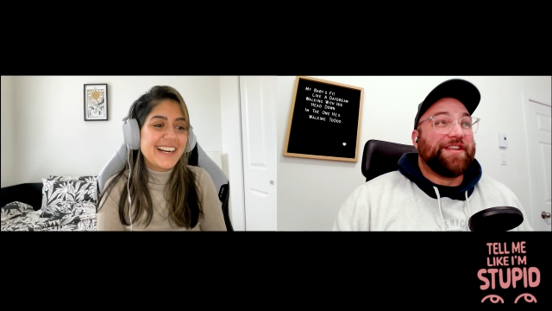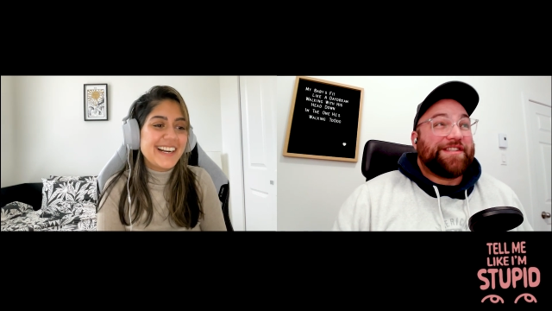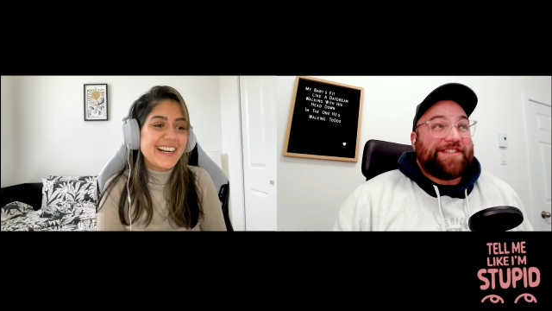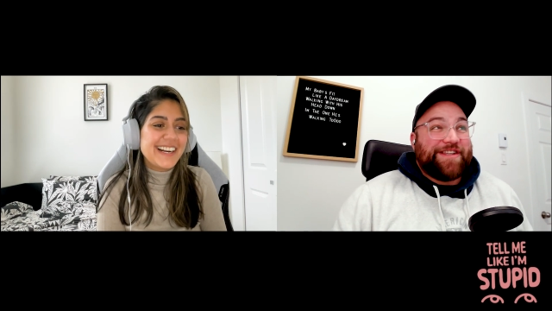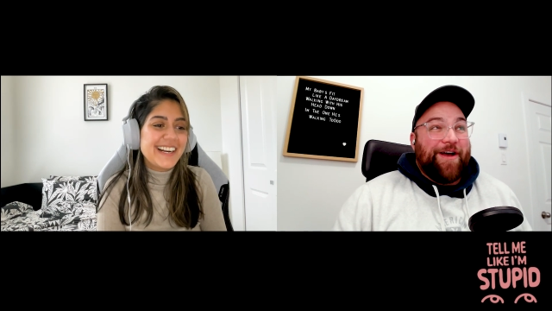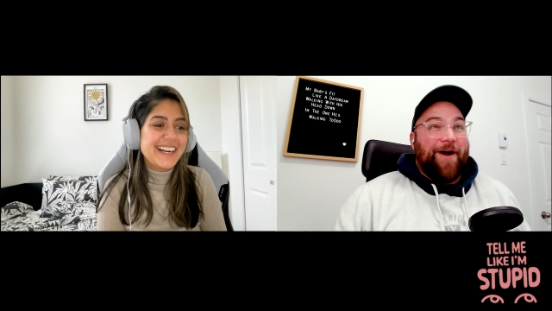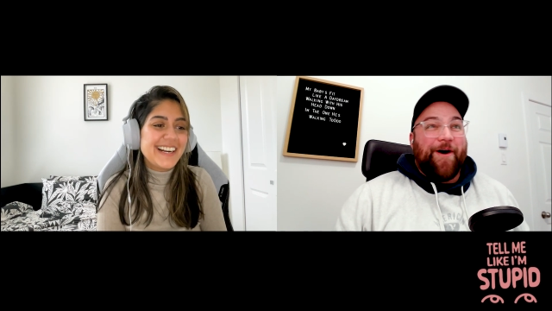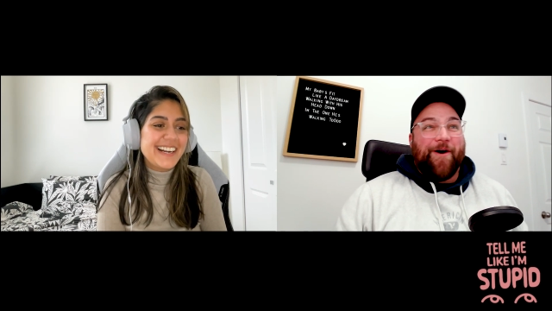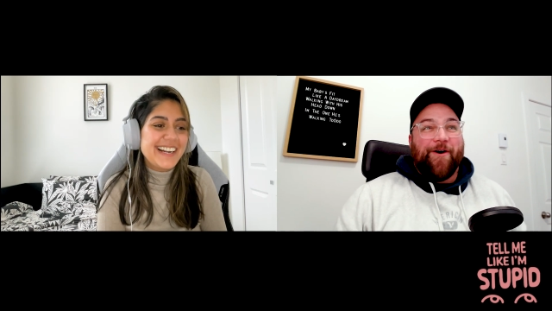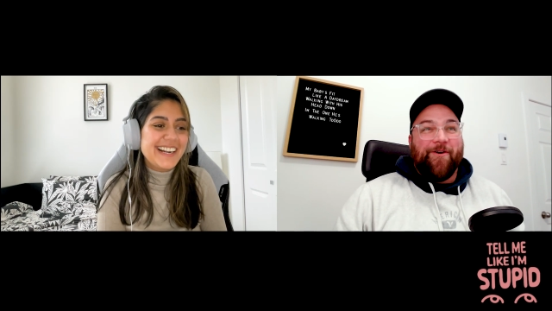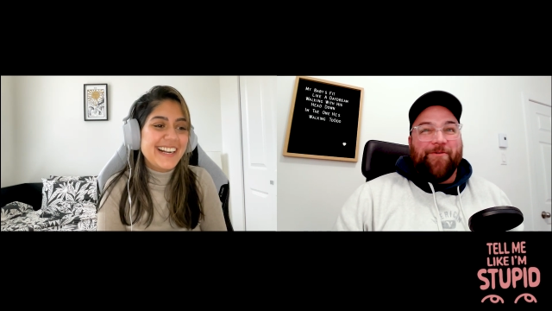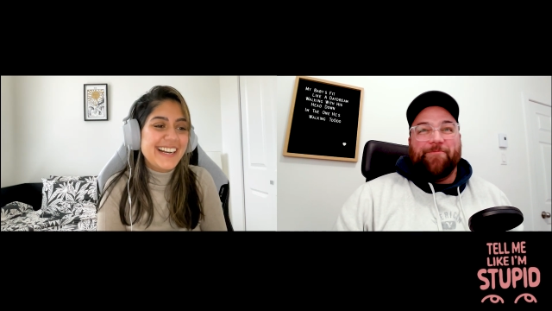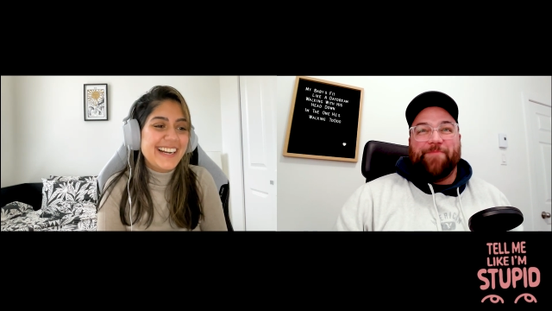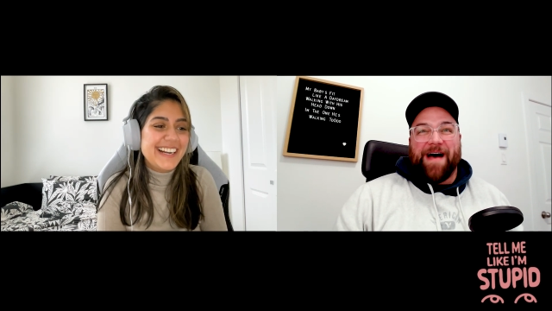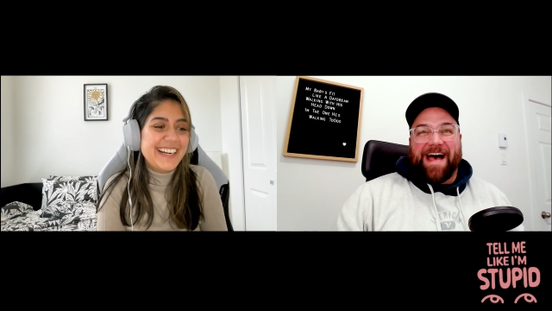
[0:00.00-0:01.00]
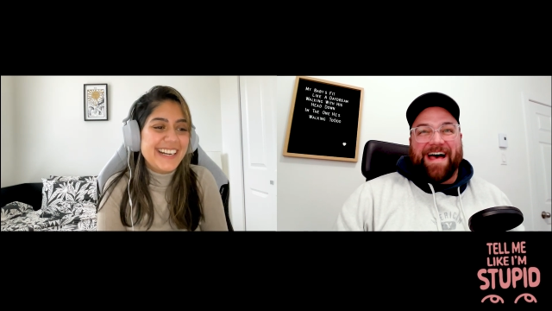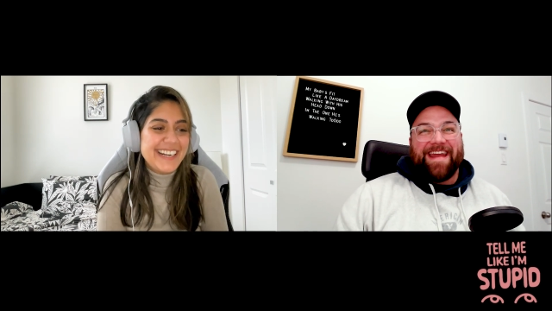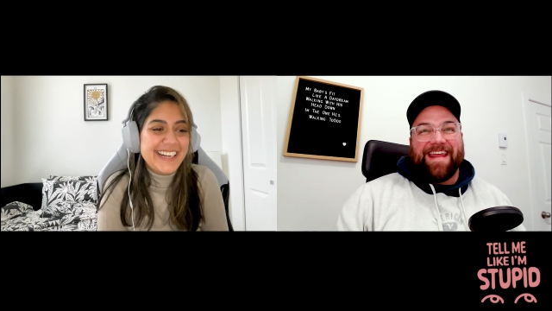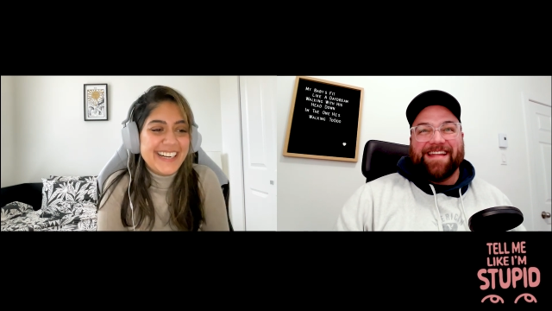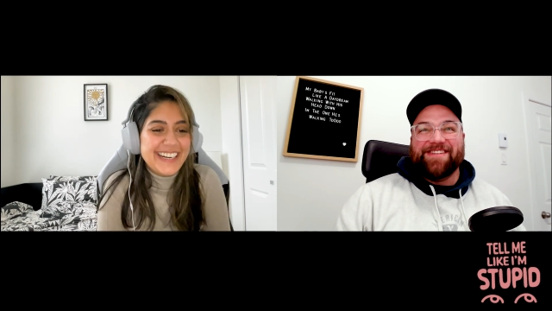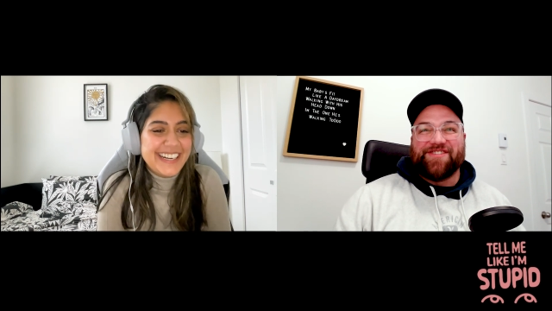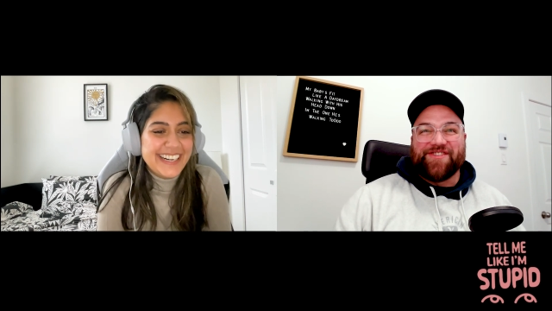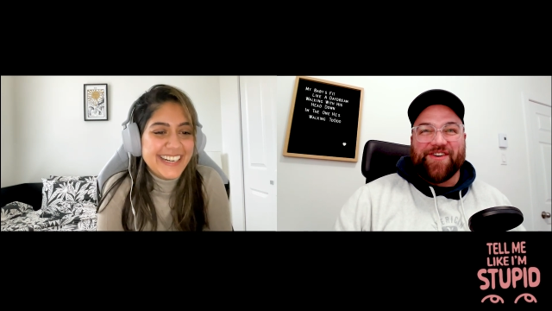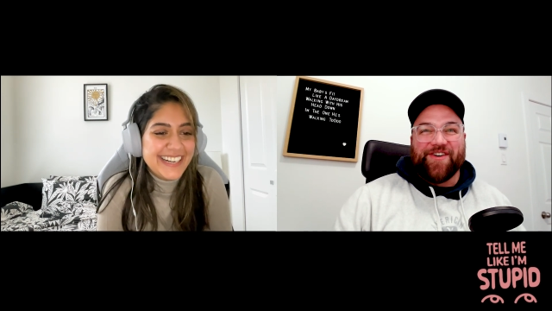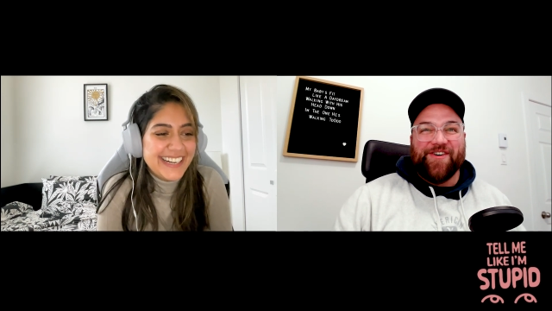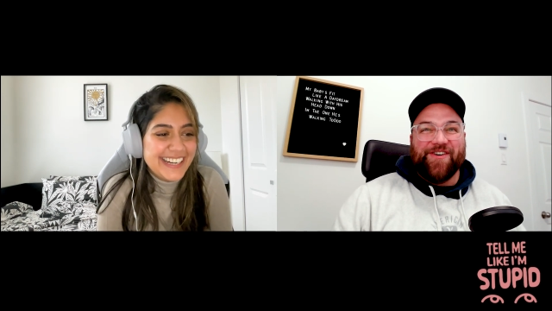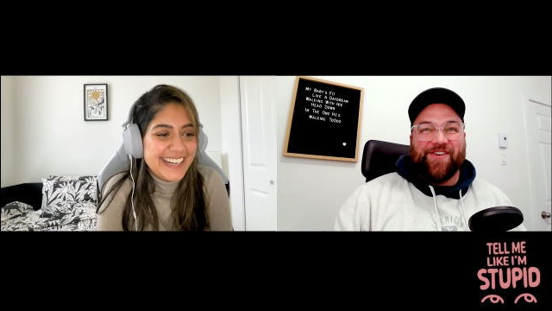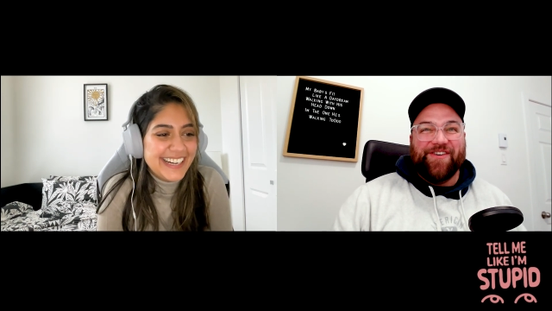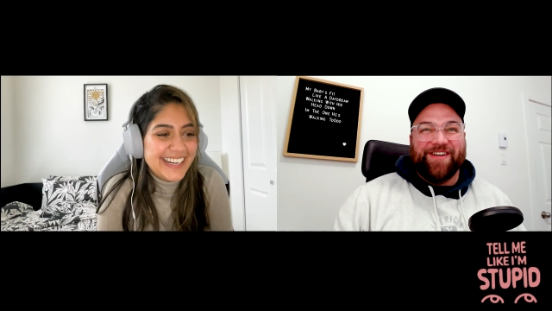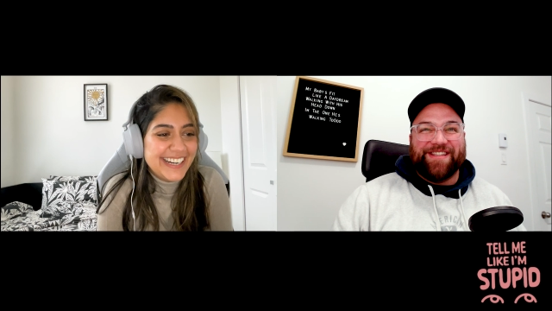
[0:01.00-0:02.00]
Speaker 1: so bad at
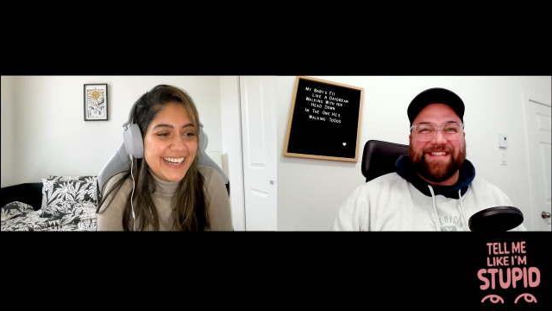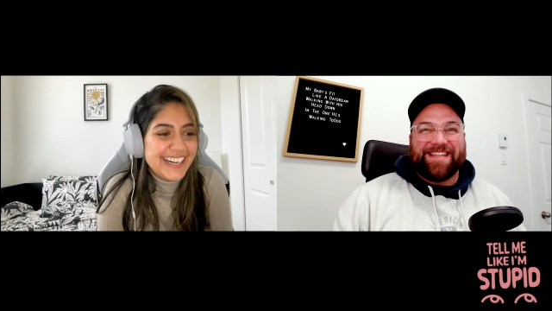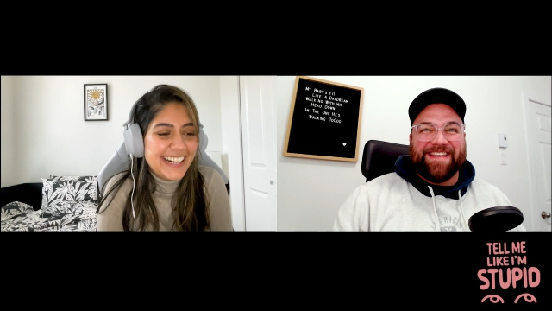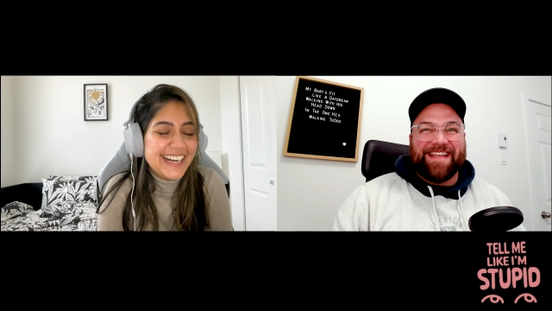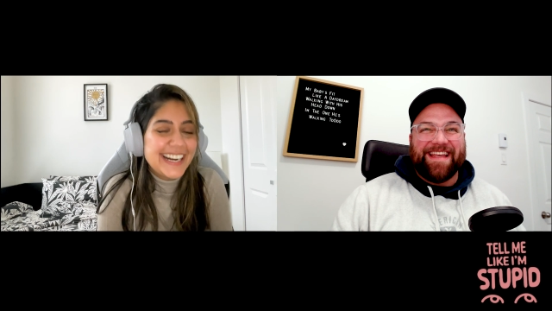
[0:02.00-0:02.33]
jokes.